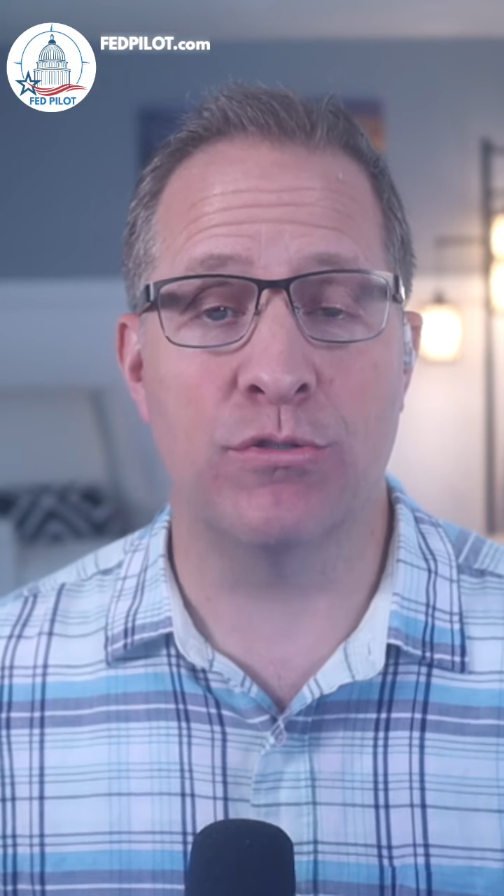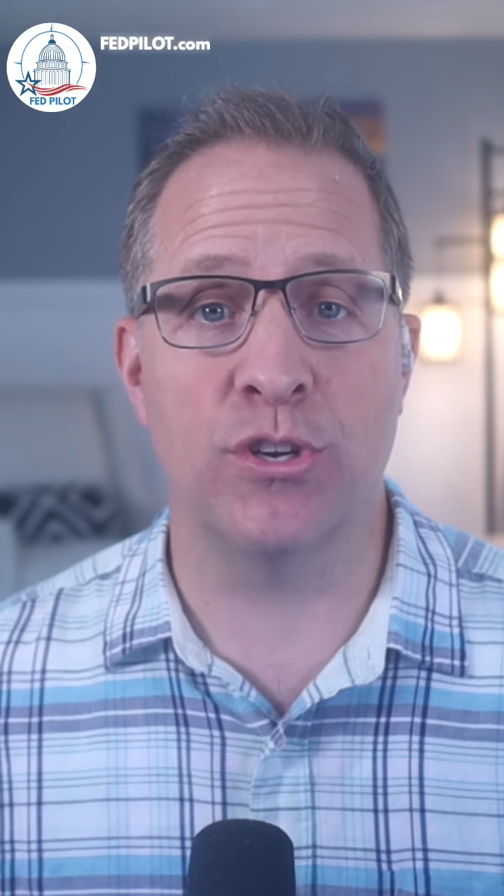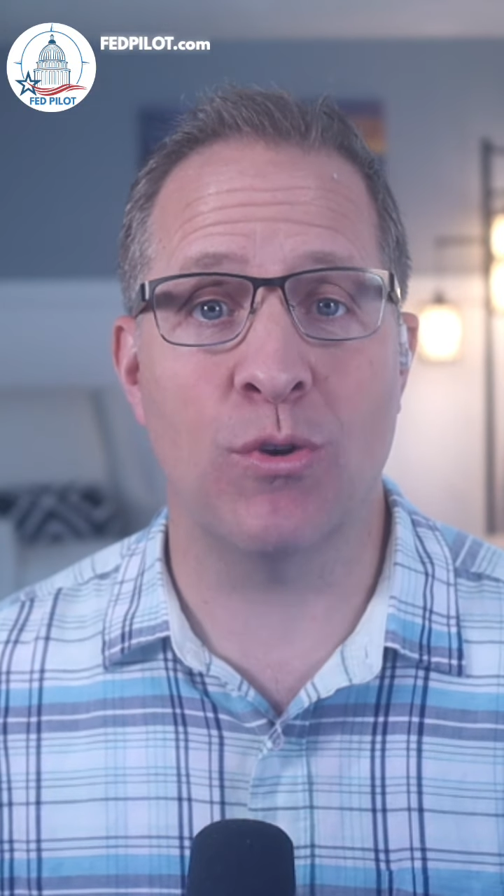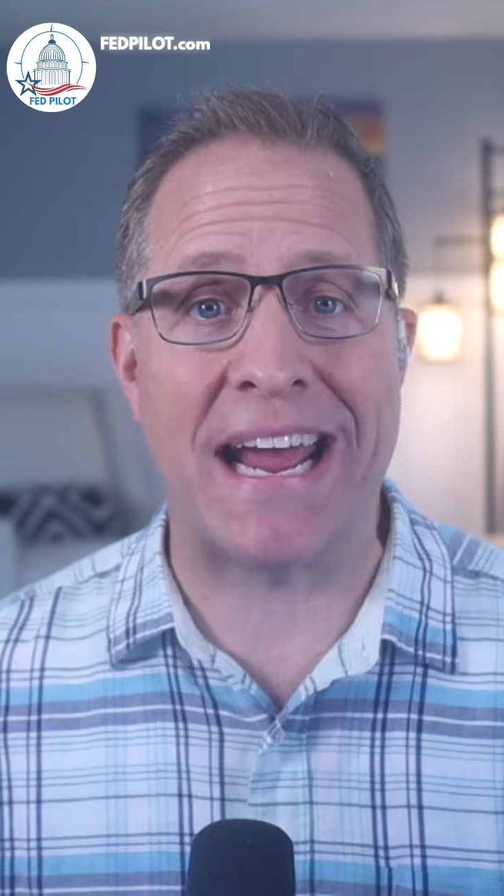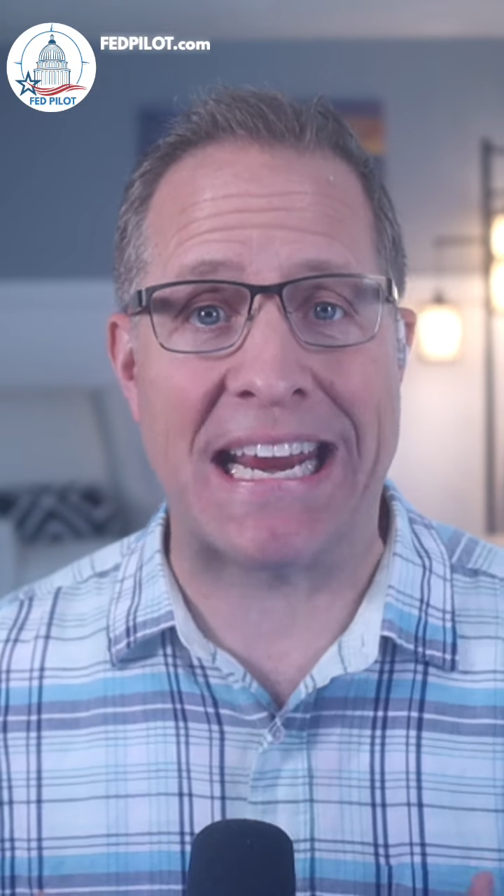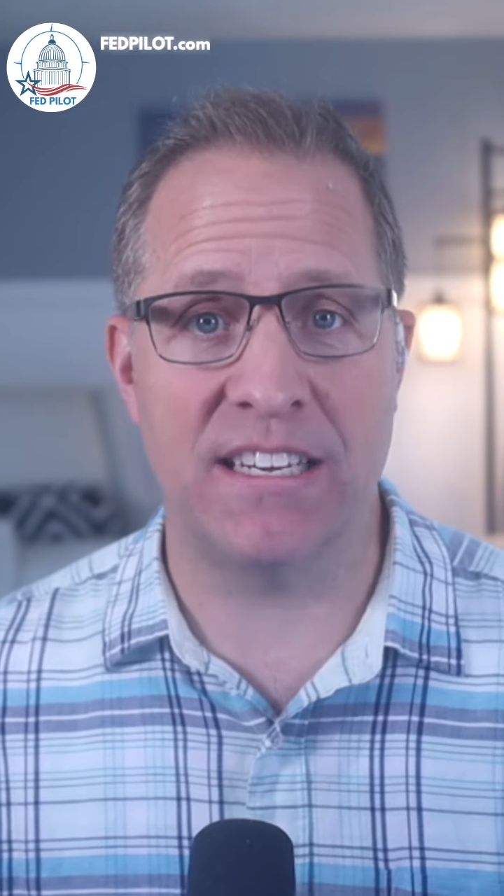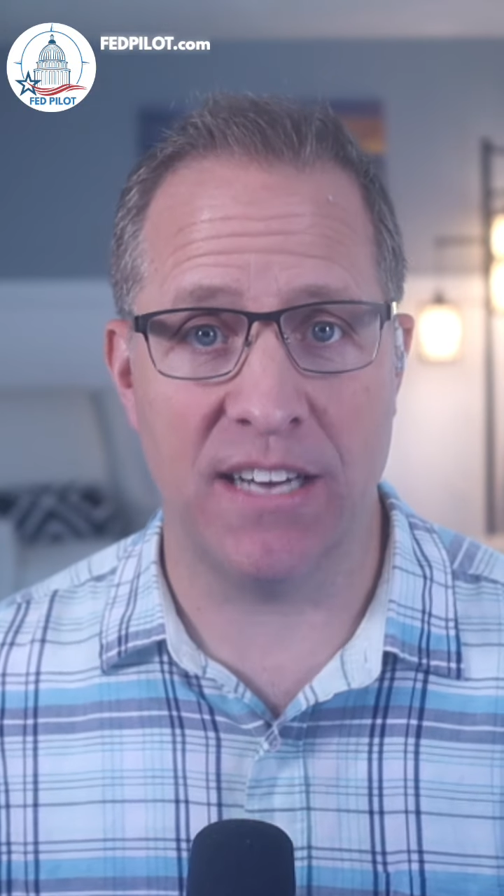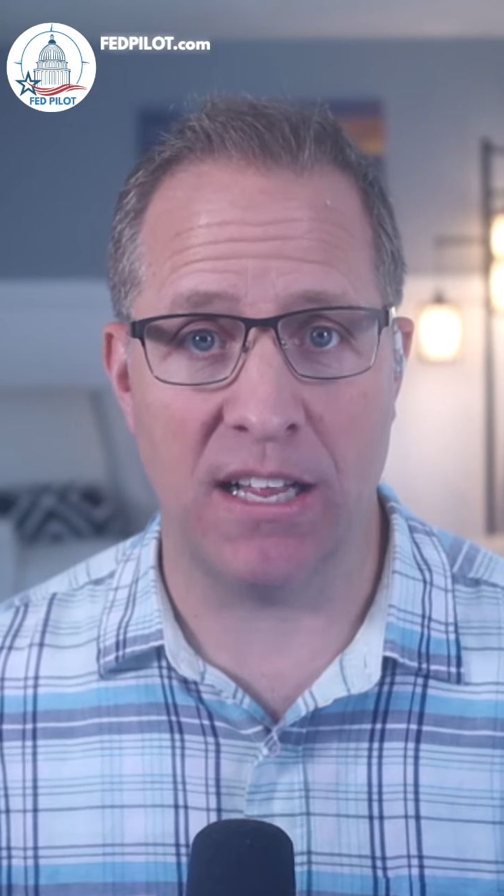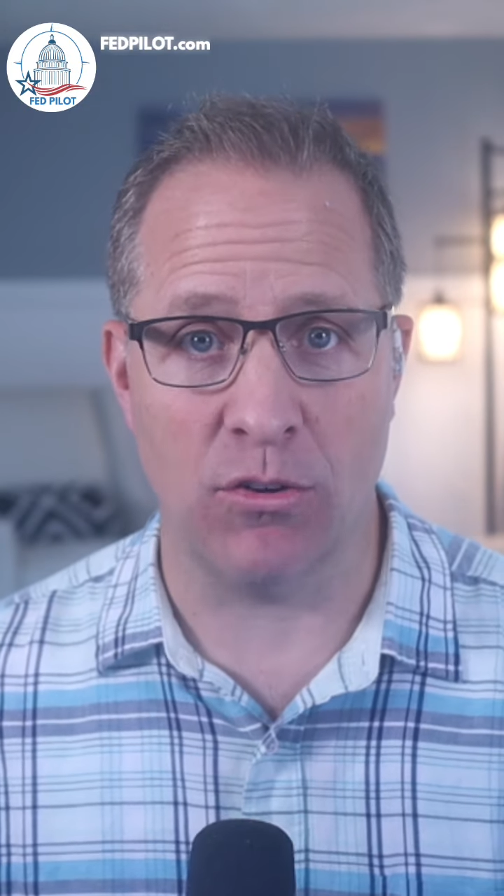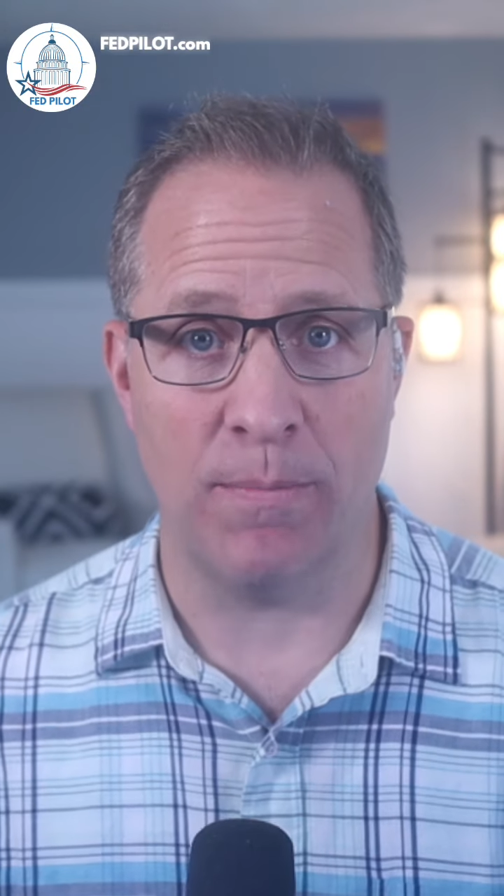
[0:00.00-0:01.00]
do a
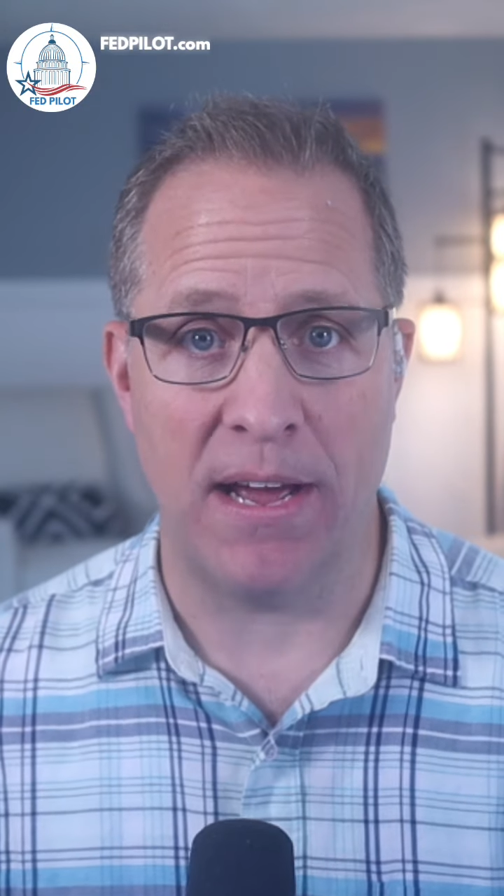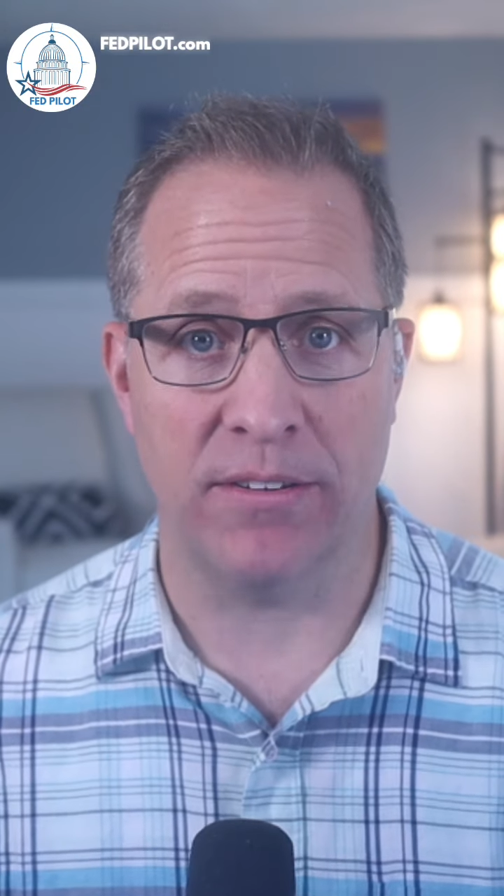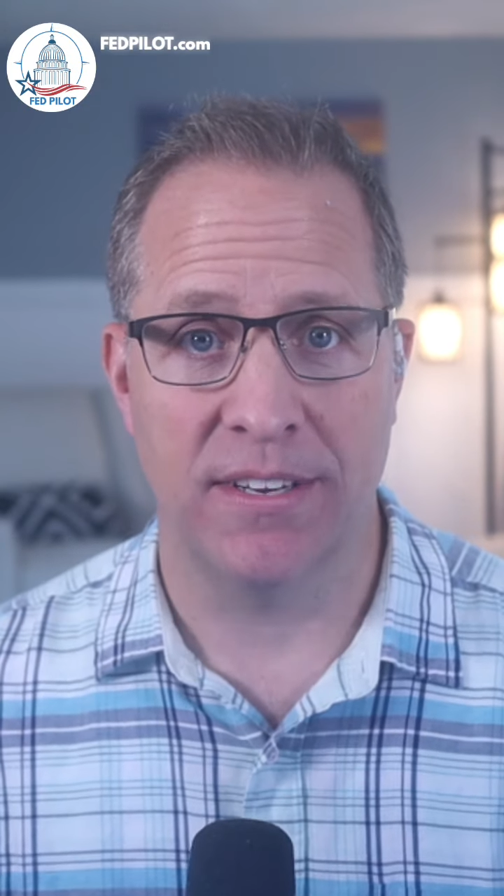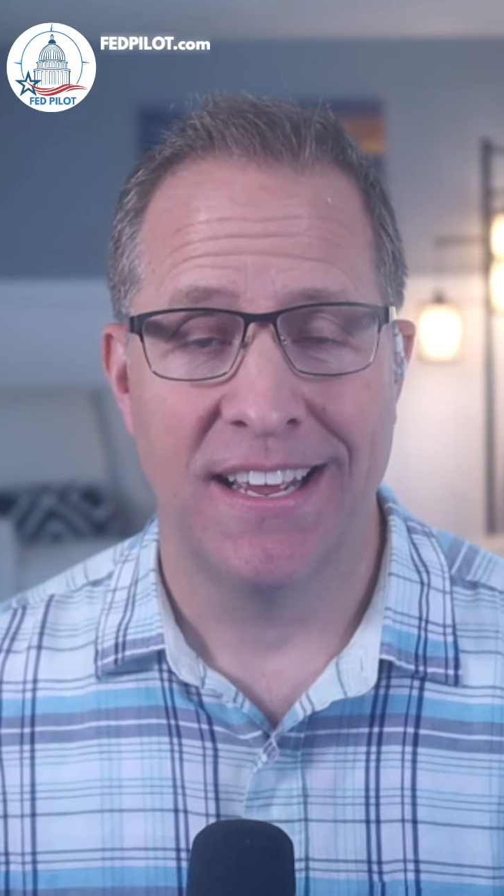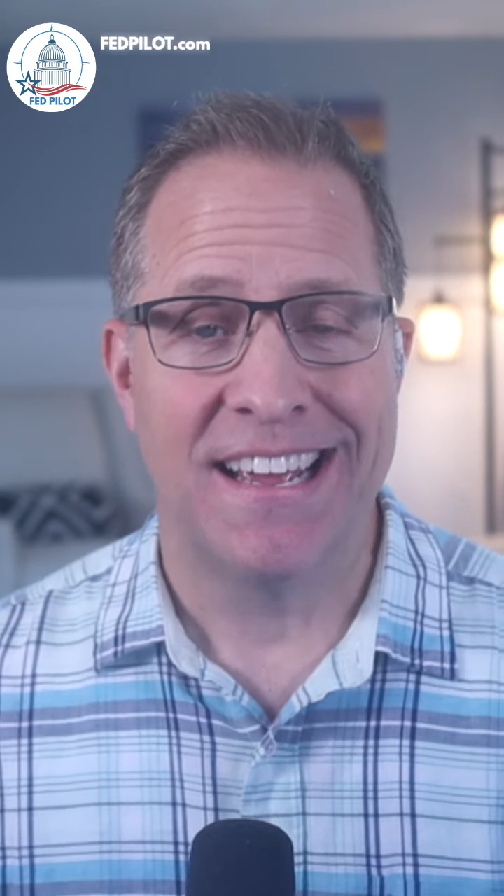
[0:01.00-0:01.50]
dollar amount.